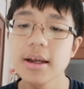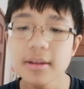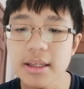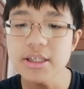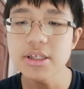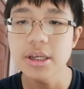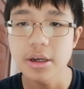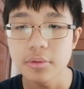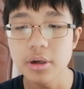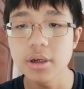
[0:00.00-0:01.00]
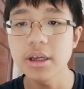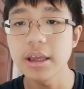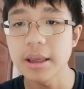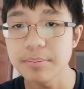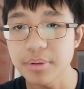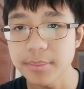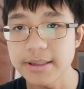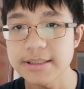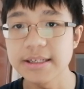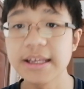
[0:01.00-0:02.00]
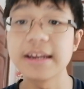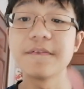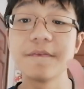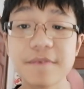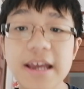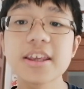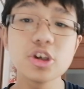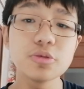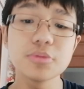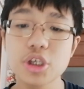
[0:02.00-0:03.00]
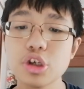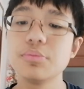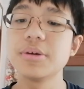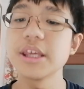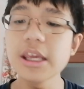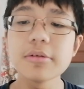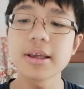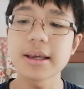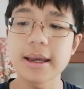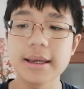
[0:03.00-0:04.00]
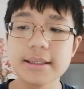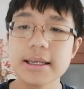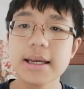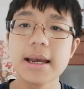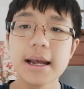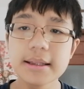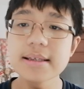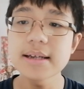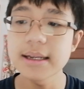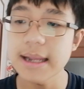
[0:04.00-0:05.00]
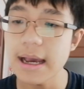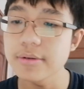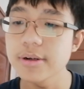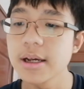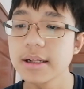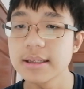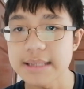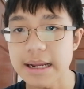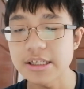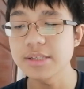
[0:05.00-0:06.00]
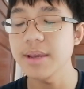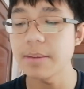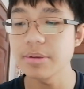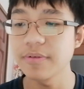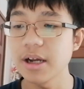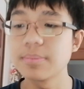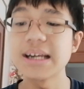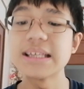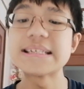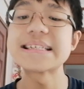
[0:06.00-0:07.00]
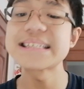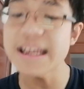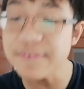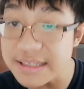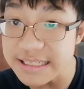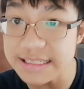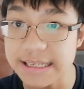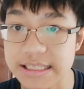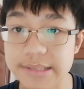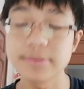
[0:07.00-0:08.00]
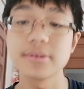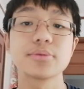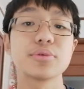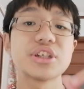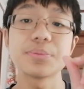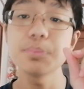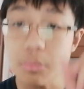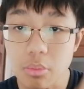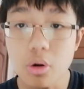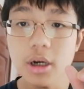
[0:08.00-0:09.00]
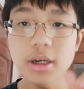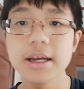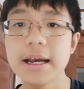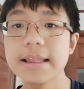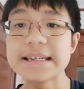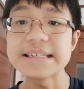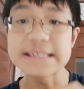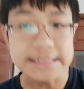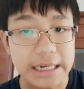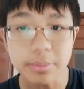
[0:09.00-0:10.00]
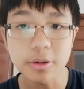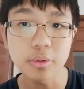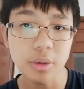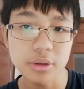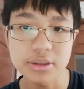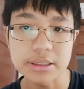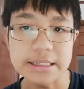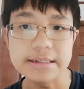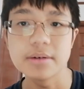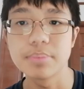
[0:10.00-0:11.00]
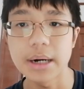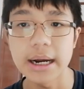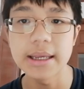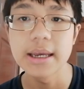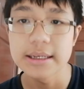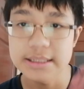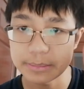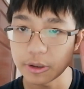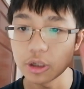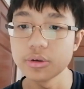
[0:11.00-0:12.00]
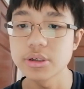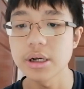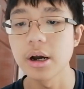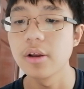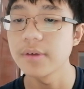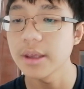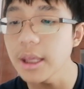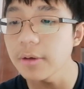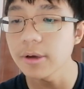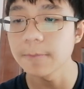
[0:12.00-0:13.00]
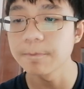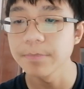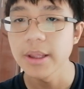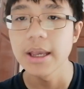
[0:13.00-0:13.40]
these were implemented in vacuum tube hearing aids, and these allowed the sounds to be amplified by 70 decibels, which is more than double what was needed by someone who is hard of hearing.